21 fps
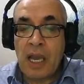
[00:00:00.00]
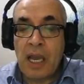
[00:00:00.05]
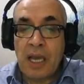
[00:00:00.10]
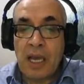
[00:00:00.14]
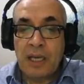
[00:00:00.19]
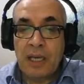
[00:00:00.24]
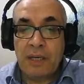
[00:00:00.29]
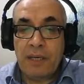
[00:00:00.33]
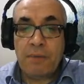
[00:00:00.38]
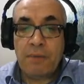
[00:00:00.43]

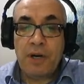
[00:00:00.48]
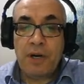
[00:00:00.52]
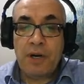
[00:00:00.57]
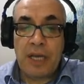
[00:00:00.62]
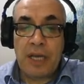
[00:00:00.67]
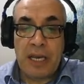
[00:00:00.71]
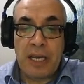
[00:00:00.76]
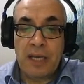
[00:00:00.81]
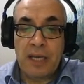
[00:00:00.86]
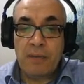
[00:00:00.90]
Number
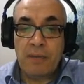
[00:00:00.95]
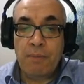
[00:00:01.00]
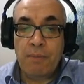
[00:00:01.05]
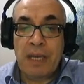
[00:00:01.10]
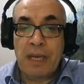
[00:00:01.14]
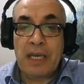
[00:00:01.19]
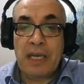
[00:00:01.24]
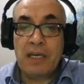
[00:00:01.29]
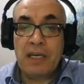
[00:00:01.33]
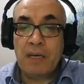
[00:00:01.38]
E,
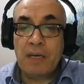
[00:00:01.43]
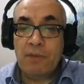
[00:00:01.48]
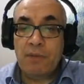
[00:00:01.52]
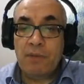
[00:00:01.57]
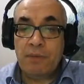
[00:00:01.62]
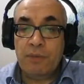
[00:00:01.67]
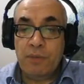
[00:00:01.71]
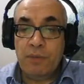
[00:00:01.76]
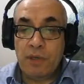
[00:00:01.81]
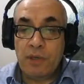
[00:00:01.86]
many grammar
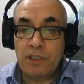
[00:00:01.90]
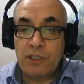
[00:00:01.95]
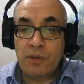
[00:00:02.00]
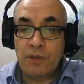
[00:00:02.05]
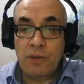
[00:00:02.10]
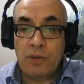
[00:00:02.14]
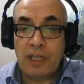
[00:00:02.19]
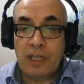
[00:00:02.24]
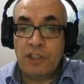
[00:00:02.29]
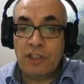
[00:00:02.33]
books do
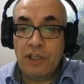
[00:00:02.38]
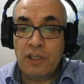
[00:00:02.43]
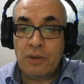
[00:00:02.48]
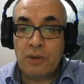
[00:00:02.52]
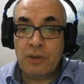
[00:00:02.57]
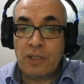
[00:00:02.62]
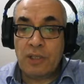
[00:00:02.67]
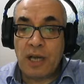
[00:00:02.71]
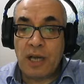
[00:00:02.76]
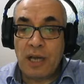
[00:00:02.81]
not use
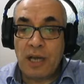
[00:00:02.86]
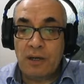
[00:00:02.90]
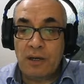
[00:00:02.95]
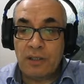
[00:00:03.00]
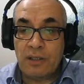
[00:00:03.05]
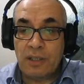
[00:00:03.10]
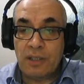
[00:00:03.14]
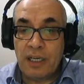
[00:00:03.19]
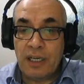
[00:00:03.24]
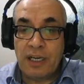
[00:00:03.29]

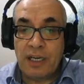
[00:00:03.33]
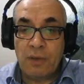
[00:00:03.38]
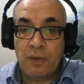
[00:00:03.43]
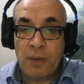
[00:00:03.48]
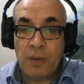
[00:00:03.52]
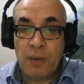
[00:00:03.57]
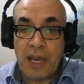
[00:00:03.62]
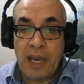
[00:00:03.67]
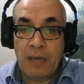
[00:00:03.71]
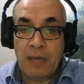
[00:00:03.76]
colors in a
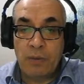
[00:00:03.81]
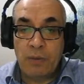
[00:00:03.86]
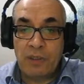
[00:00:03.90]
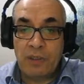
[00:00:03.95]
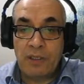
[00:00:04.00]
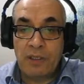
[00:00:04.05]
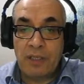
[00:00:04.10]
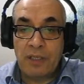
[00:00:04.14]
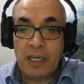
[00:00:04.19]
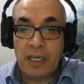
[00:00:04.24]
way which
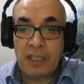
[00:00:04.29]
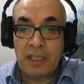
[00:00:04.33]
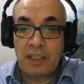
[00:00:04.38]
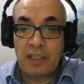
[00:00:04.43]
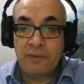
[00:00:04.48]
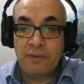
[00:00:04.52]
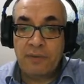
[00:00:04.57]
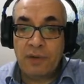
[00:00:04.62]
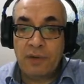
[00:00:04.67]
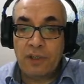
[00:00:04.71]
is easy
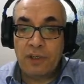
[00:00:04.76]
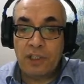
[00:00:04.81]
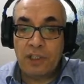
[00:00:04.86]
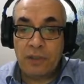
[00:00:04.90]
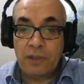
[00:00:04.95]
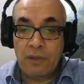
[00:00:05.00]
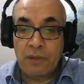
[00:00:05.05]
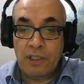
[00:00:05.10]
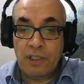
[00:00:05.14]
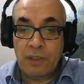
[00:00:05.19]
for
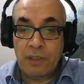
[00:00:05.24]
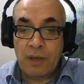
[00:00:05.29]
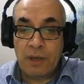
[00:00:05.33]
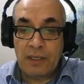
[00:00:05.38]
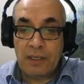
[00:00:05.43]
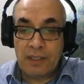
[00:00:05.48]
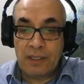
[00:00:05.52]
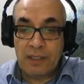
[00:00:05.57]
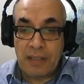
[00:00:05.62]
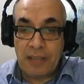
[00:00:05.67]
students to
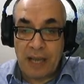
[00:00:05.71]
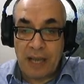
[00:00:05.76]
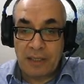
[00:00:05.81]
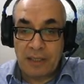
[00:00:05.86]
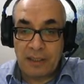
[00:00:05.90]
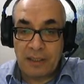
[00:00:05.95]
understand.